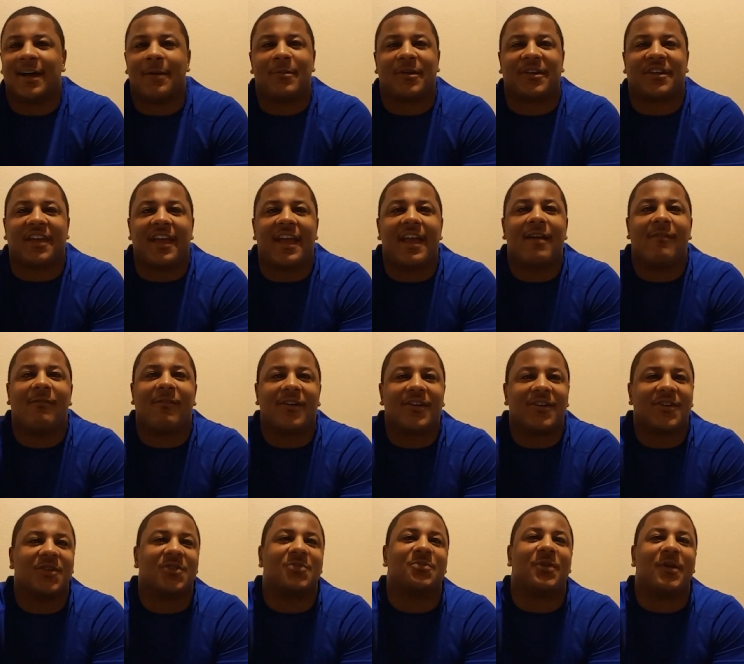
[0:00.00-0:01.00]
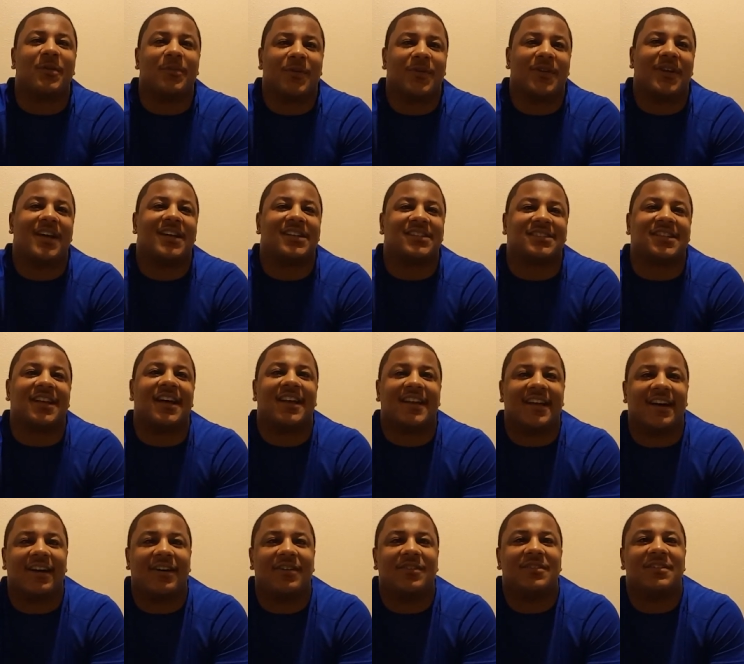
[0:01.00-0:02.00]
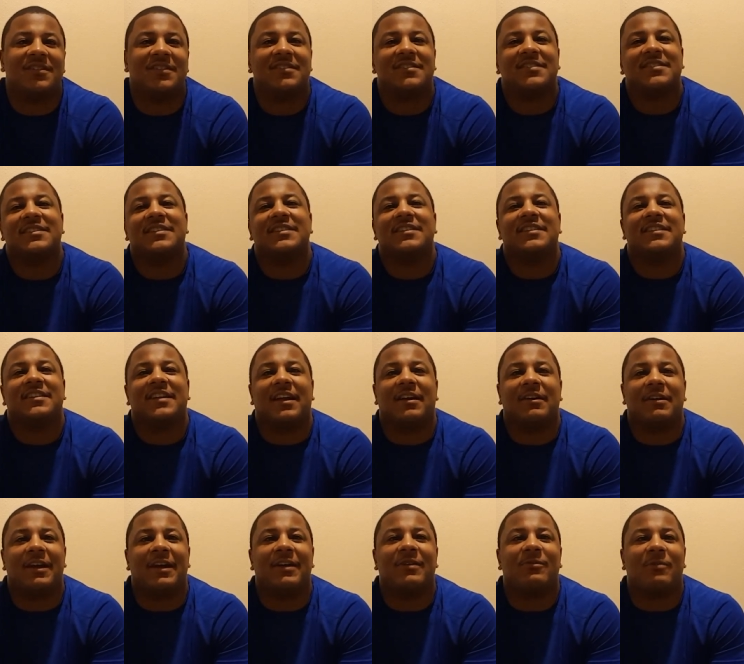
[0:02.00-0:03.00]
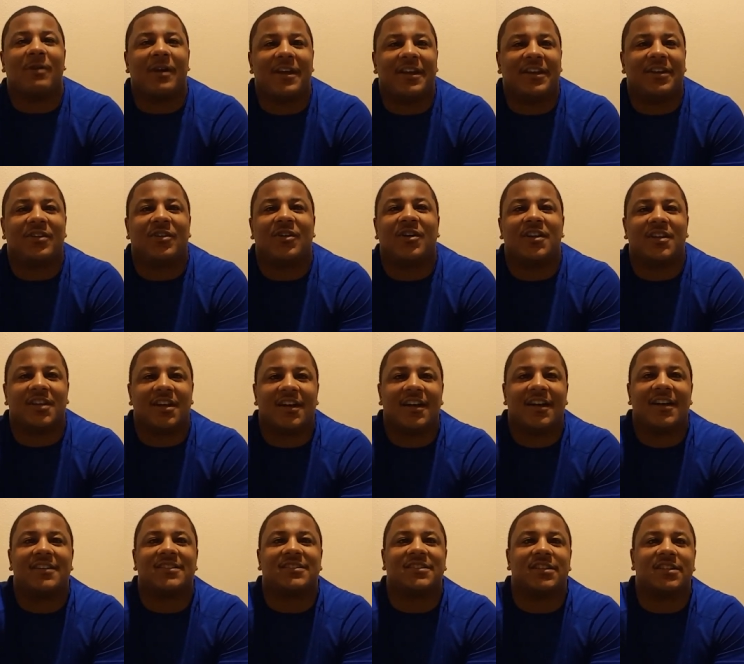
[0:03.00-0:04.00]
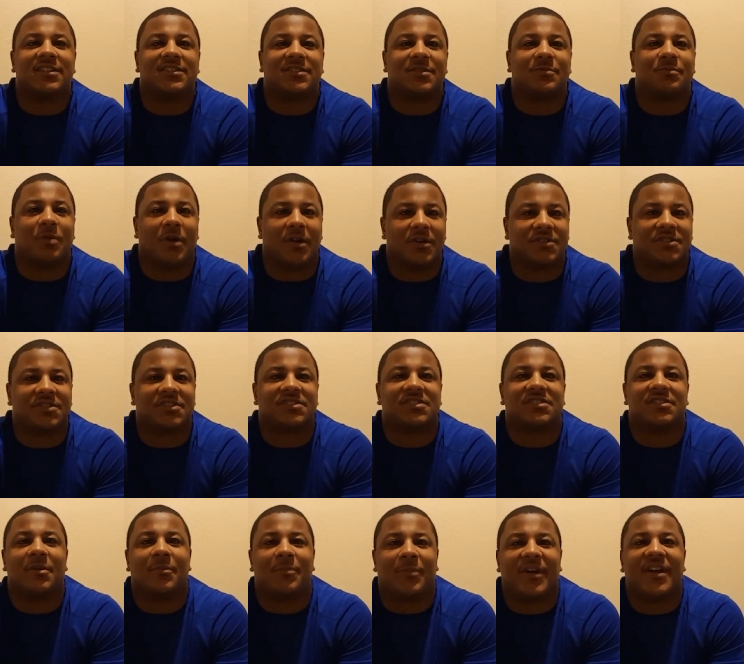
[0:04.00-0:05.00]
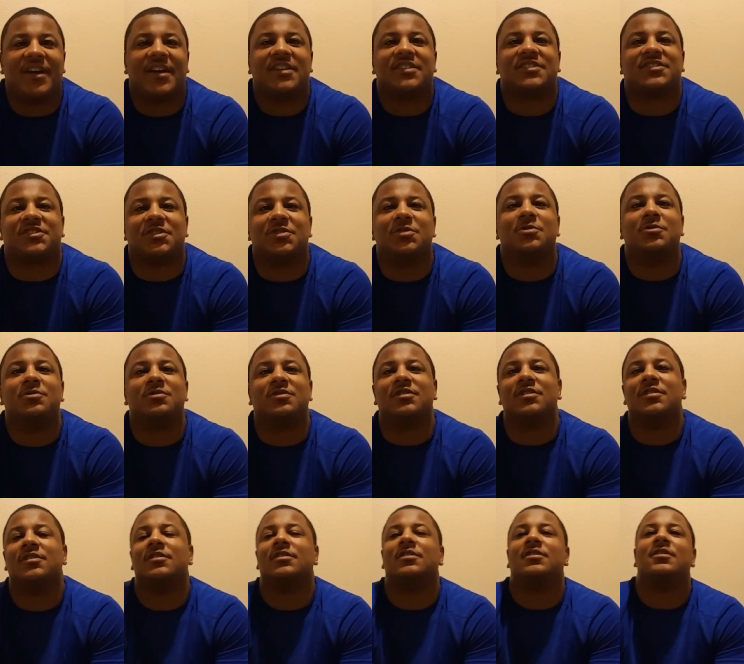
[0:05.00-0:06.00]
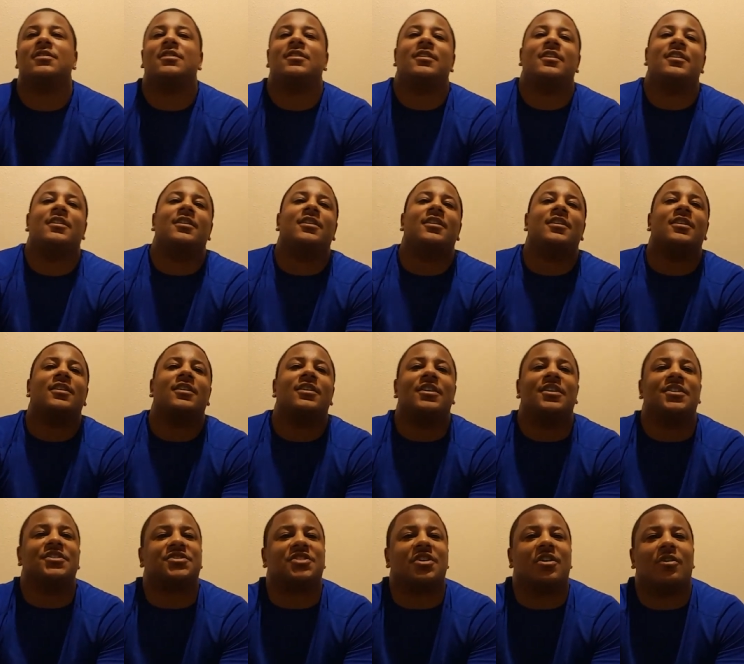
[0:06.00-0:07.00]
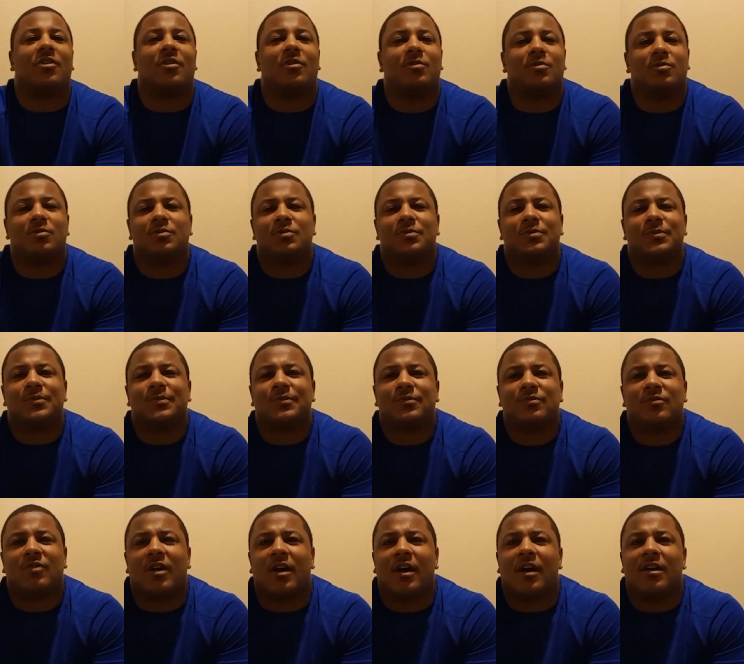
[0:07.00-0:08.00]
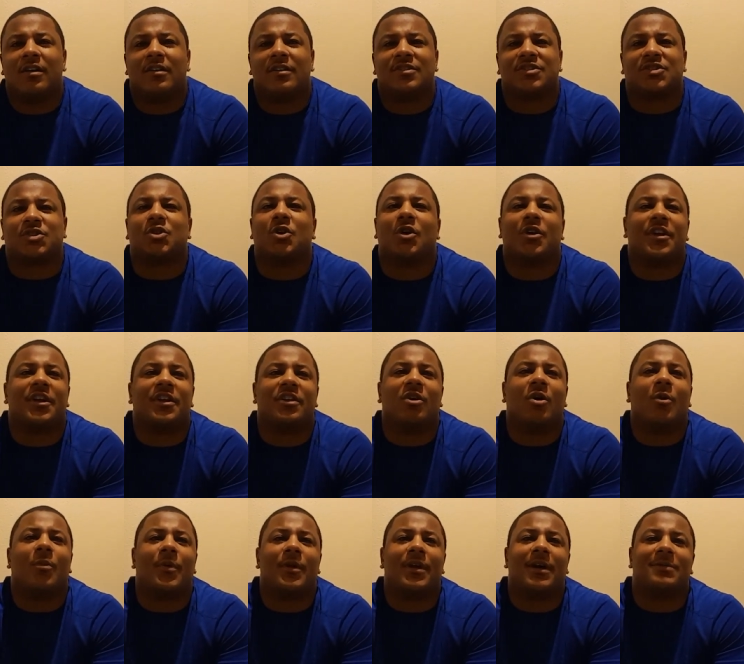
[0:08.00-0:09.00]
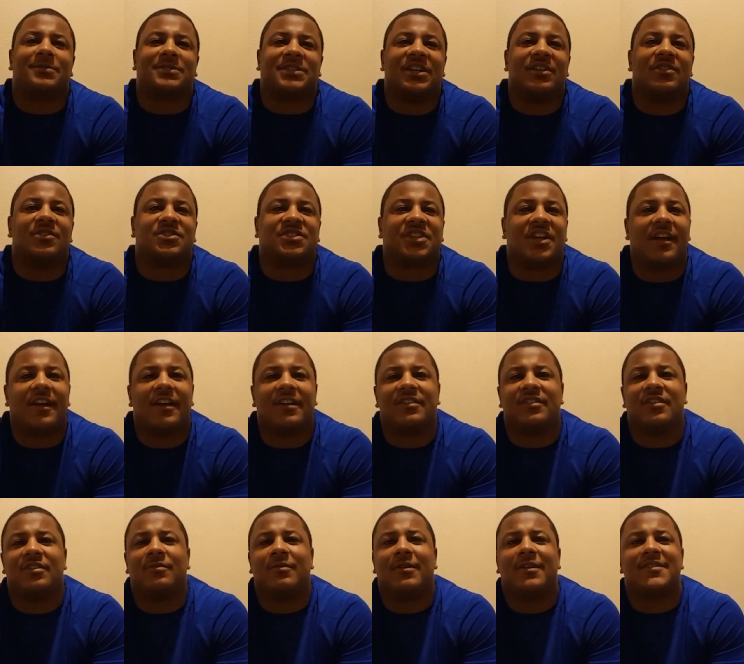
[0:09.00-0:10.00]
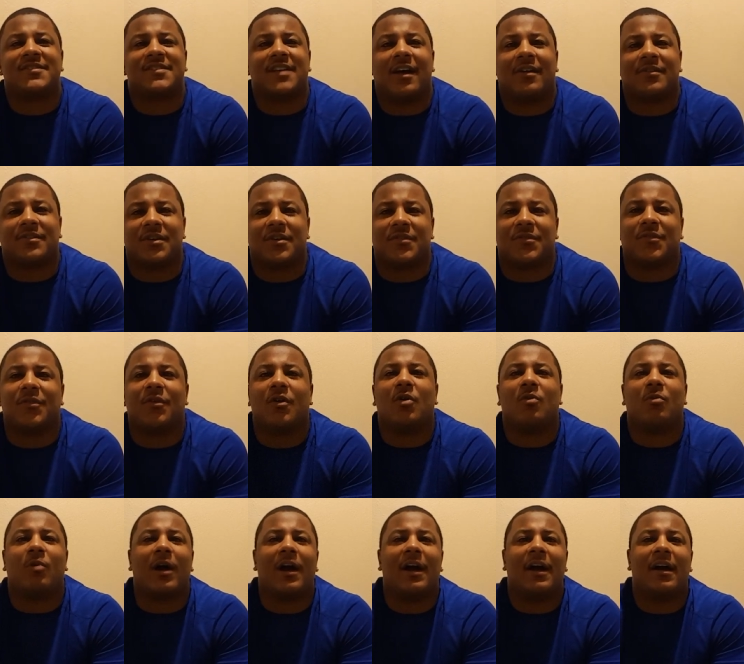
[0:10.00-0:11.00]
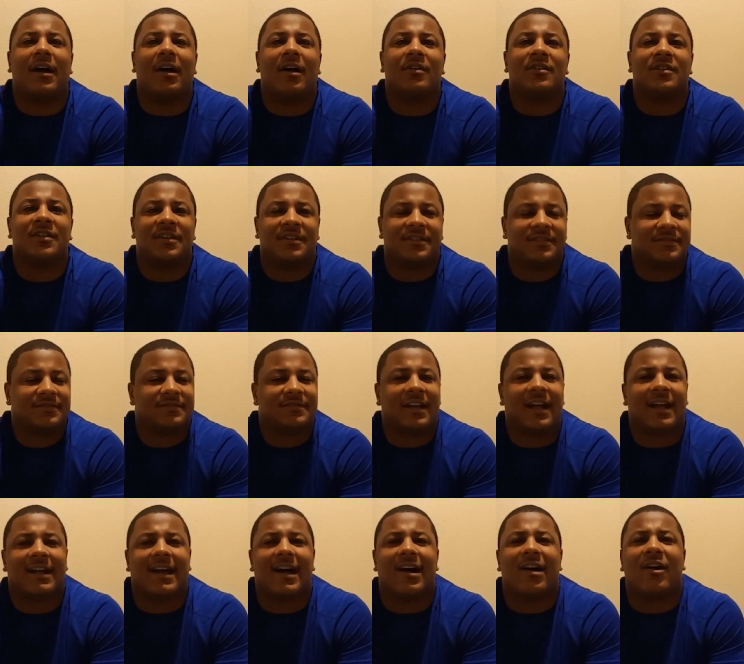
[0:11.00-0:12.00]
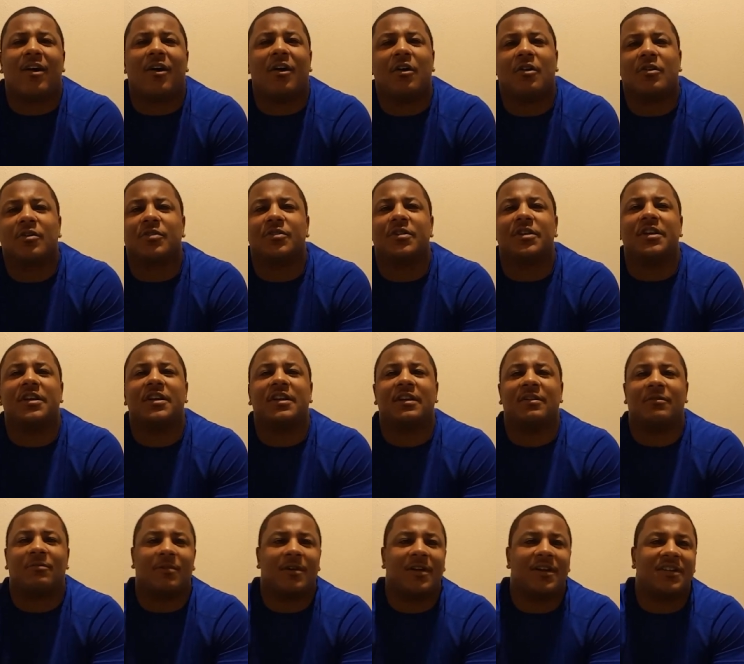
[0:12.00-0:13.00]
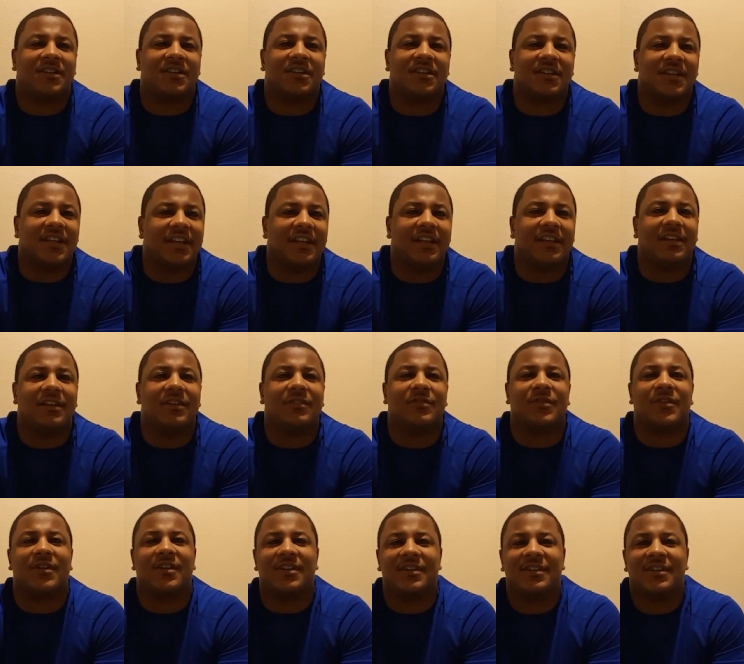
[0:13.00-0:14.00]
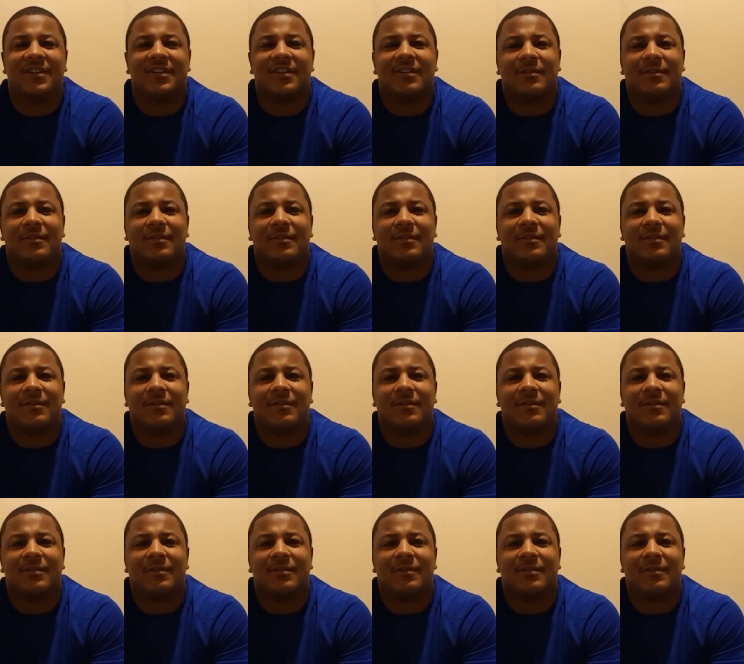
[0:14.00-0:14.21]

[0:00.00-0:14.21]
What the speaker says: I became one of those people that sat out and waited online to purchase a pair of shoes. And so store didn't open up till 10, and we was out there for a while, and I got hungry and wanted to leave, and